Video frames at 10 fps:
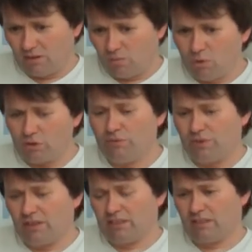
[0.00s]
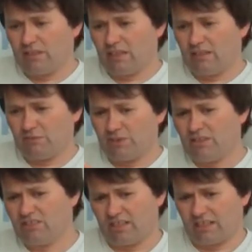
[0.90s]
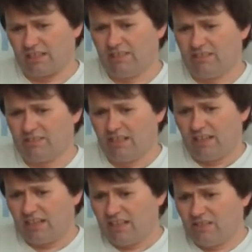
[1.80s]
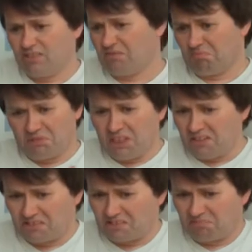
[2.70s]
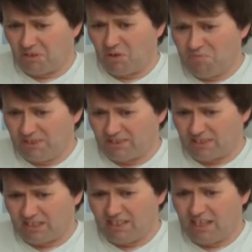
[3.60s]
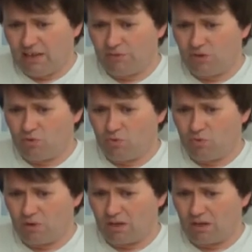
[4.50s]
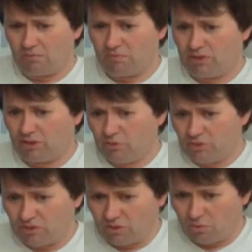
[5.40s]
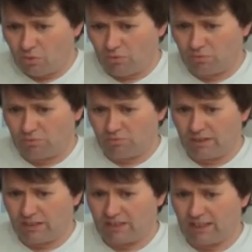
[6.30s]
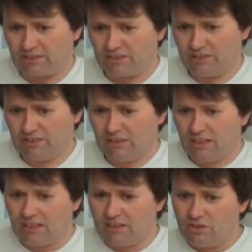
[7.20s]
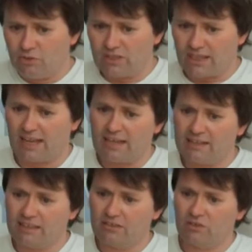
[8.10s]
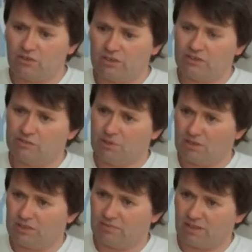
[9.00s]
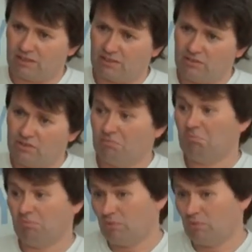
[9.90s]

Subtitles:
what you find in the first case is, yes, obviously, if you reduce all regulation, you can increase market values